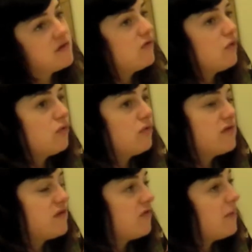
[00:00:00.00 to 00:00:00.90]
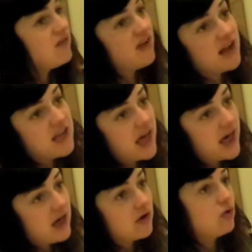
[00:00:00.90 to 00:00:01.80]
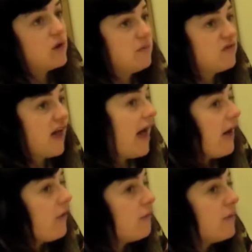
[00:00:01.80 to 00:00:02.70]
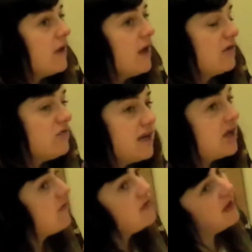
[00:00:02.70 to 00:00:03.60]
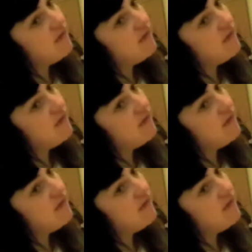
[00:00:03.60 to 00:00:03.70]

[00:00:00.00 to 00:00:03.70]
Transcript: so you've got all that stuff about telecare, equipment to help, really covers